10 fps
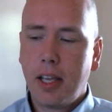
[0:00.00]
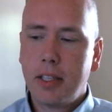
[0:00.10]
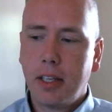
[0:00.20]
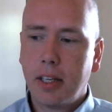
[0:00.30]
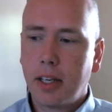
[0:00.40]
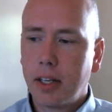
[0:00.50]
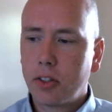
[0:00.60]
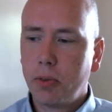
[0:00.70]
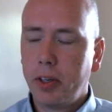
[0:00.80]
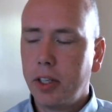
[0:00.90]
is in
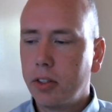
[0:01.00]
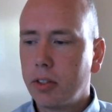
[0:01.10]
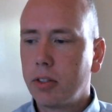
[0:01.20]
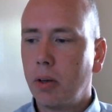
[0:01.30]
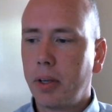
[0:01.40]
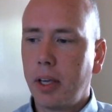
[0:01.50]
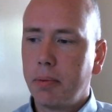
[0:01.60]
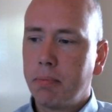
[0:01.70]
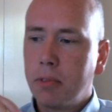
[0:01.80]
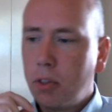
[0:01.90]
international relations. Okay,
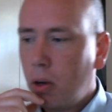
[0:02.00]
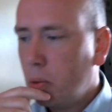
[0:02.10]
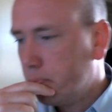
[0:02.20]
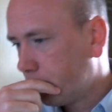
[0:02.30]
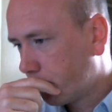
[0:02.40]
so